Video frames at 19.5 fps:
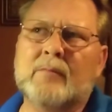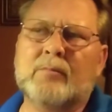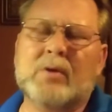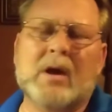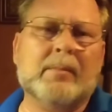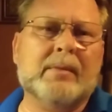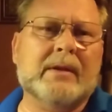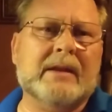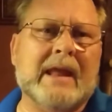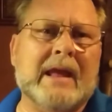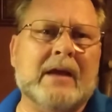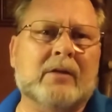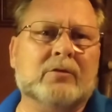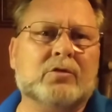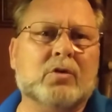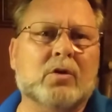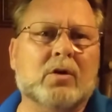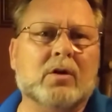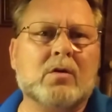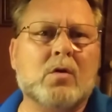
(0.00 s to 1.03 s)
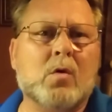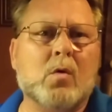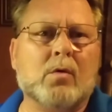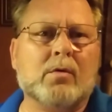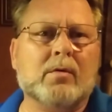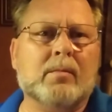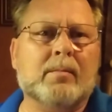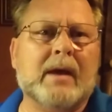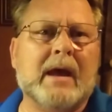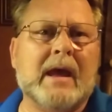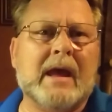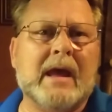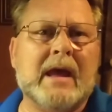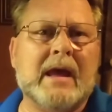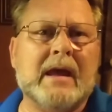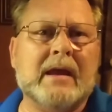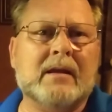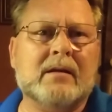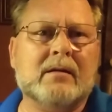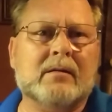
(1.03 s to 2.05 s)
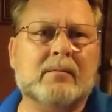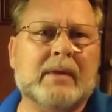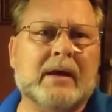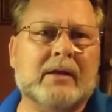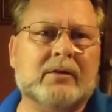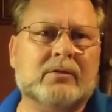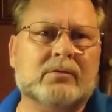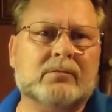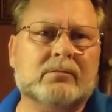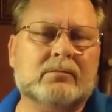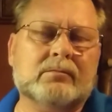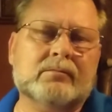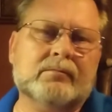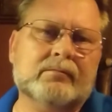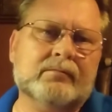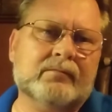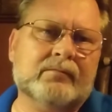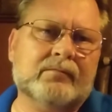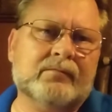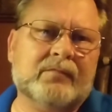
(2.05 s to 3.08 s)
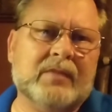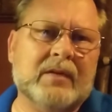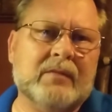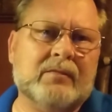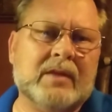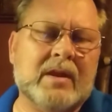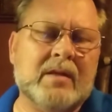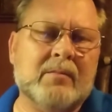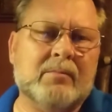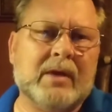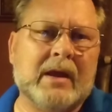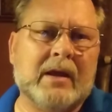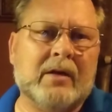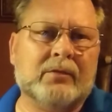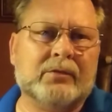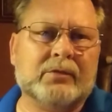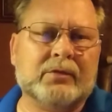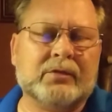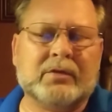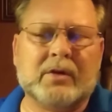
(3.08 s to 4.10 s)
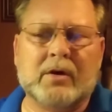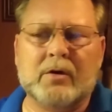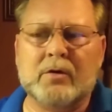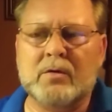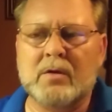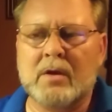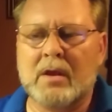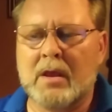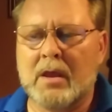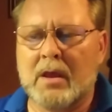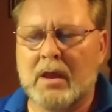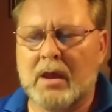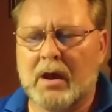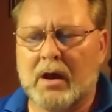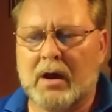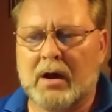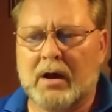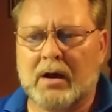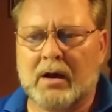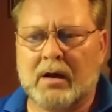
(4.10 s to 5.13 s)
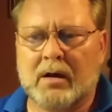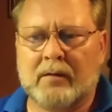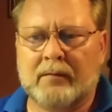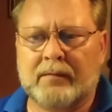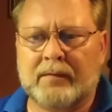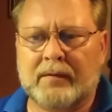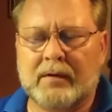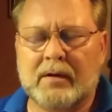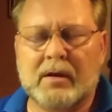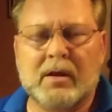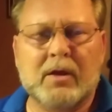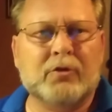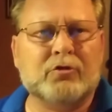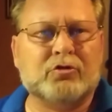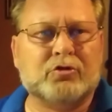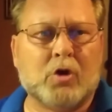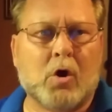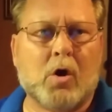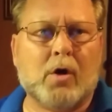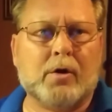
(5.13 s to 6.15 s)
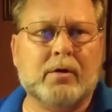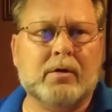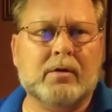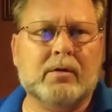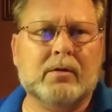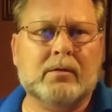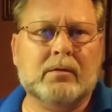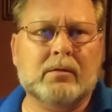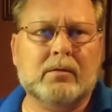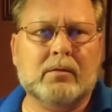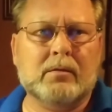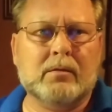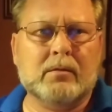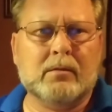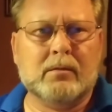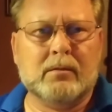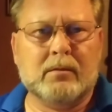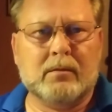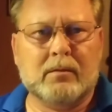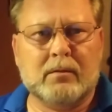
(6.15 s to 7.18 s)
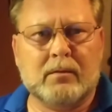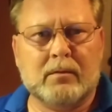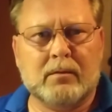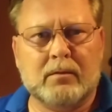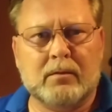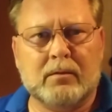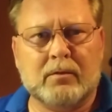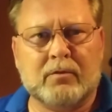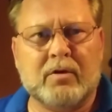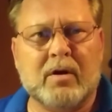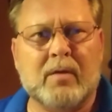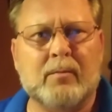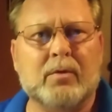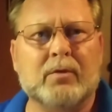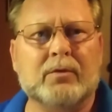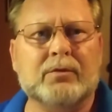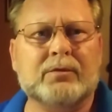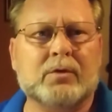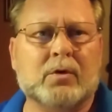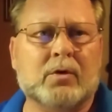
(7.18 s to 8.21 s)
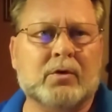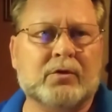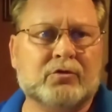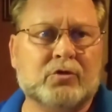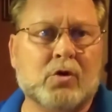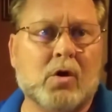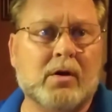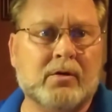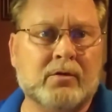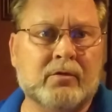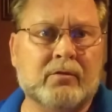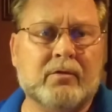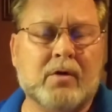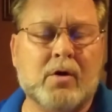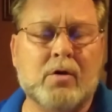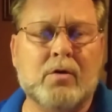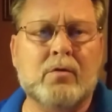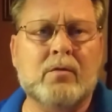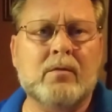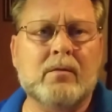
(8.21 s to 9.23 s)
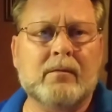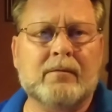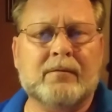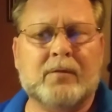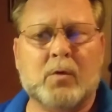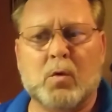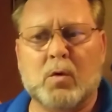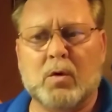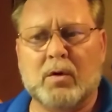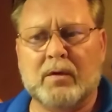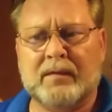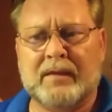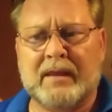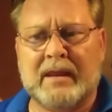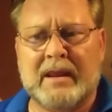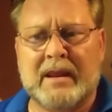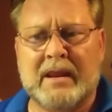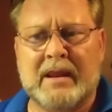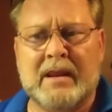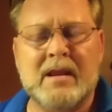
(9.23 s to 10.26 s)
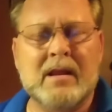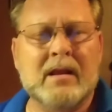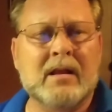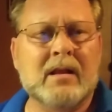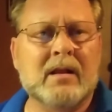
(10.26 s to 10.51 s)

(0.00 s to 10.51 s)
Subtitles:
probably down to a quarter bag, about 15 pounds or so, of starter crumbles or start and grow for the